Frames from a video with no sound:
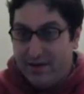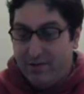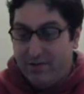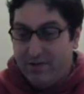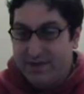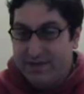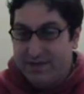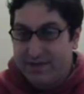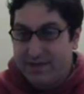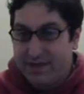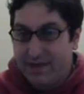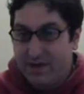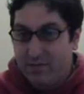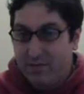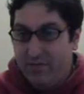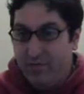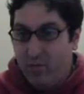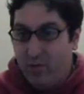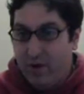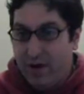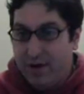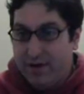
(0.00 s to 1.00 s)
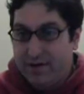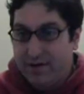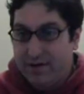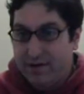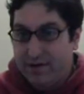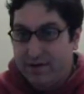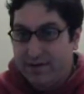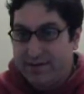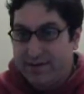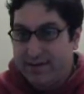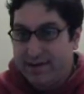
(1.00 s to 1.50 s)
I want to start with 1
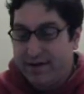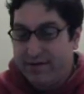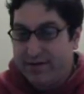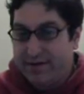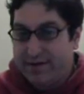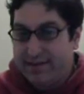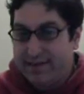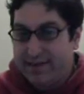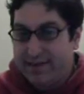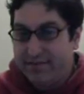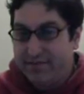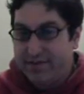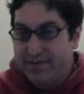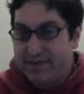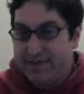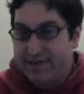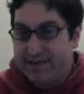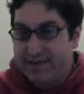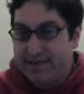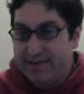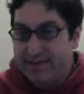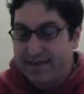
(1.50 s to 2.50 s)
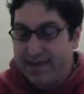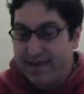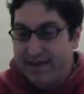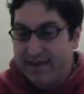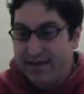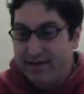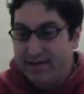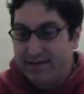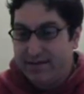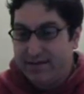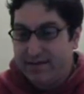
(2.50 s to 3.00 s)
because there is
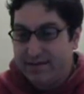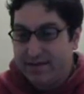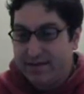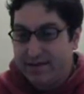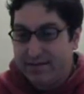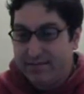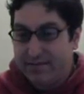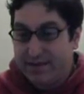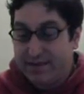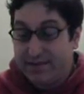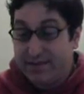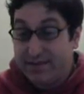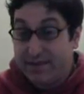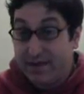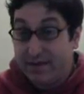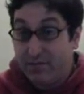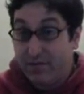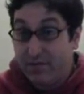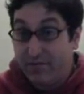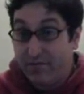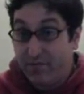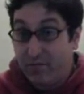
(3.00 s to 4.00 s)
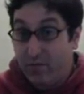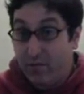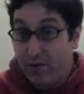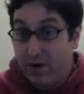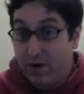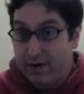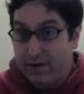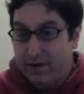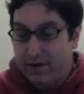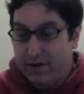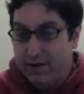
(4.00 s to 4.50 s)
7680, so I'm going to start with
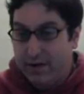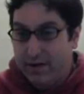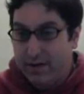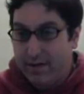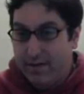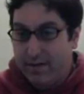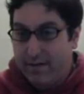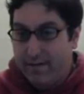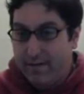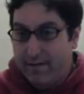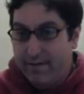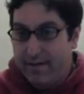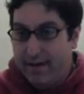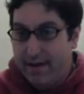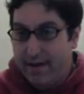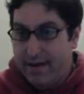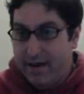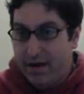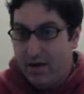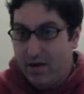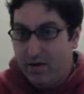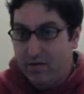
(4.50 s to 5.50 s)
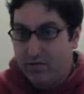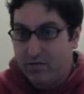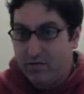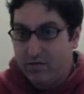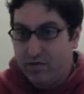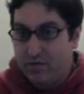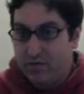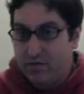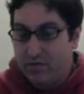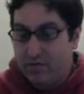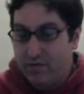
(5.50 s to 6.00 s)
1, and I'll
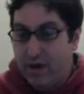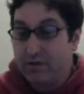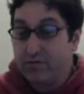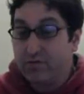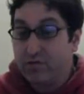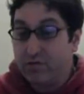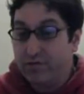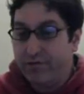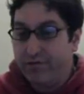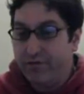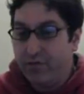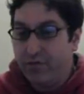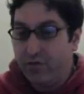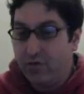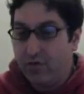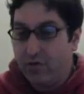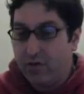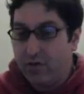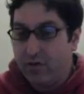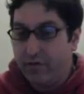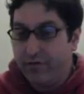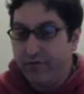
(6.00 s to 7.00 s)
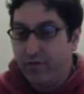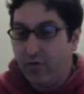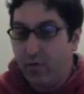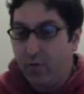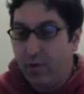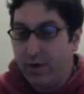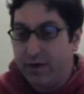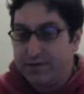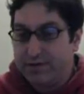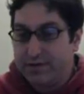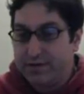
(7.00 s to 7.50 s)
do 4
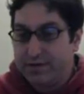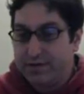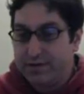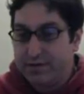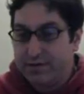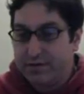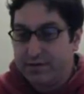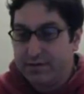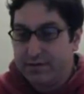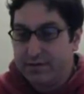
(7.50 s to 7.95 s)
ones.